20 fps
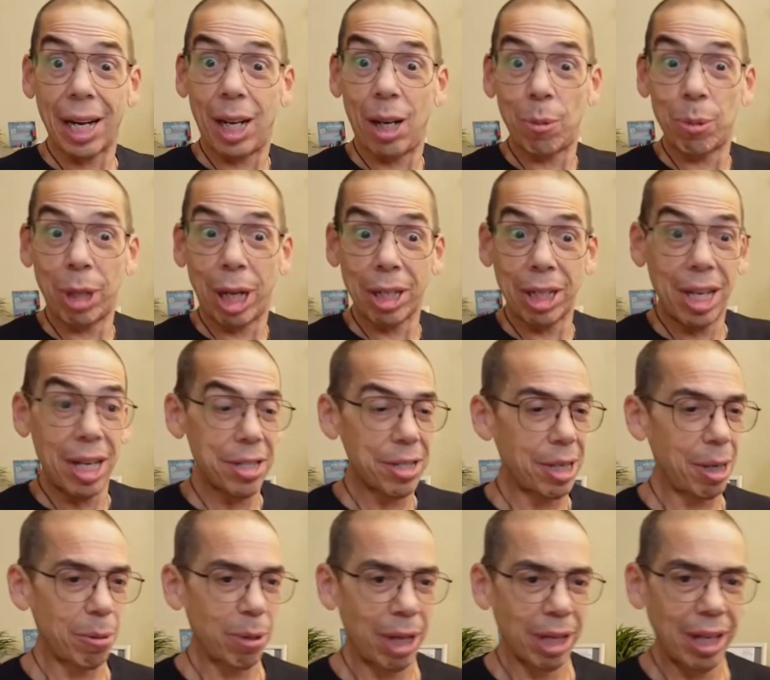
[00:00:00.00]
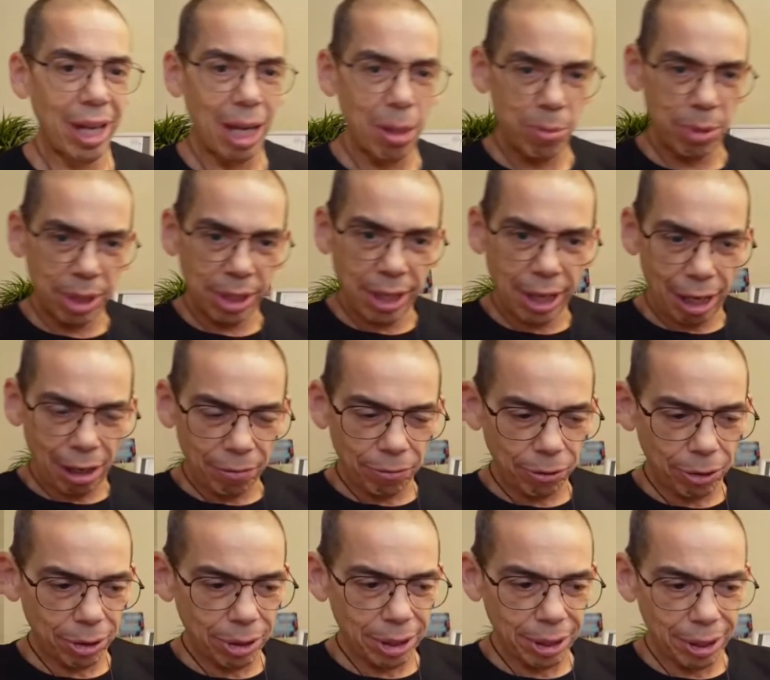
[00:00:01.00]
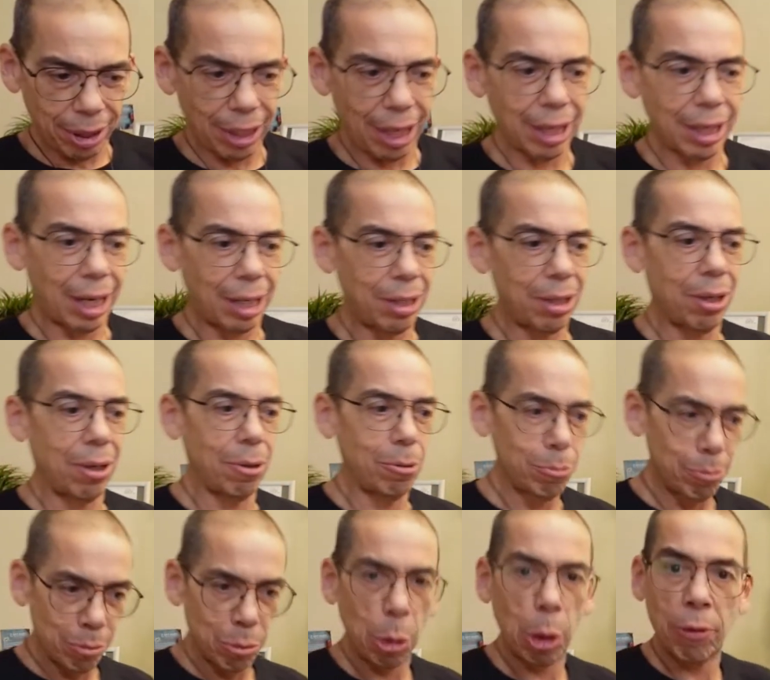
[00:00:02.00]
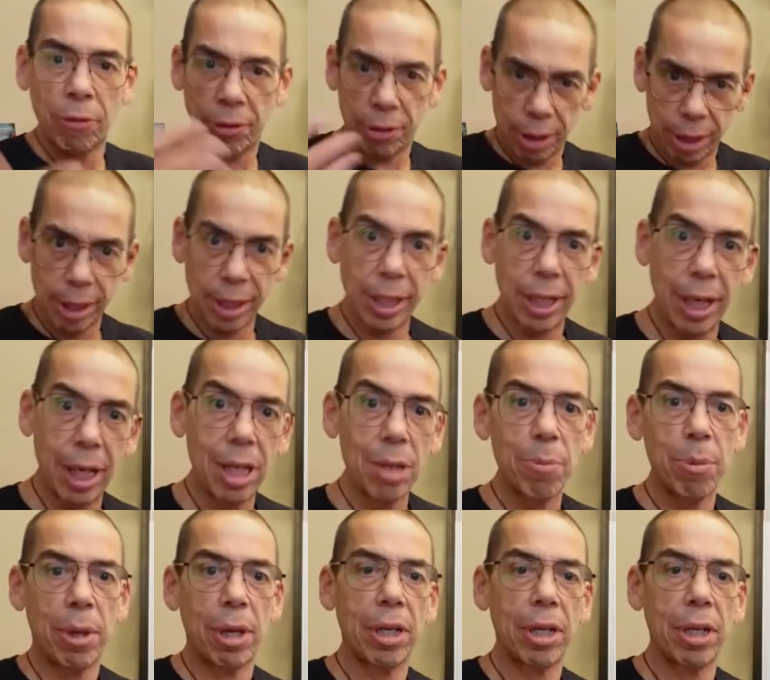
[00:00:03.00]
up like this, and I'm like, hey, be careful, like I know you're feeling good,